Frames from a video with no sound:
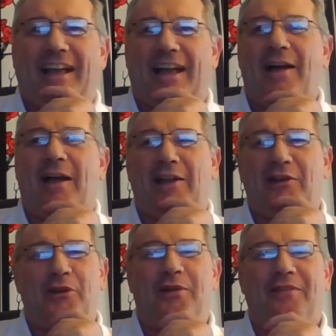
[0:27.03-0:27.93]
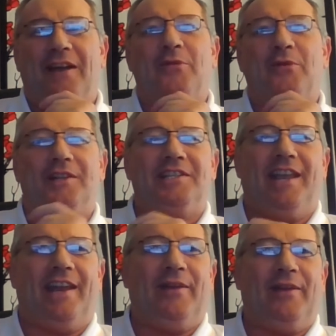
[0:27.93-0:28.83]
I don't know if I'm going to see
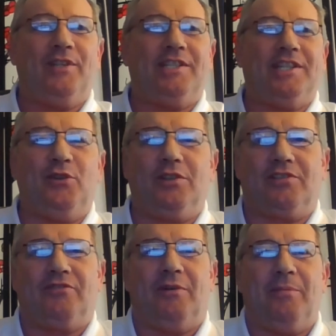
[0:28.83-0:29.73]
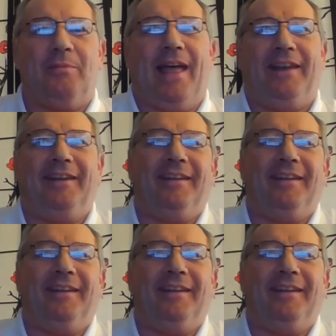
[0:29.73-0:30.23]
any residuals from that.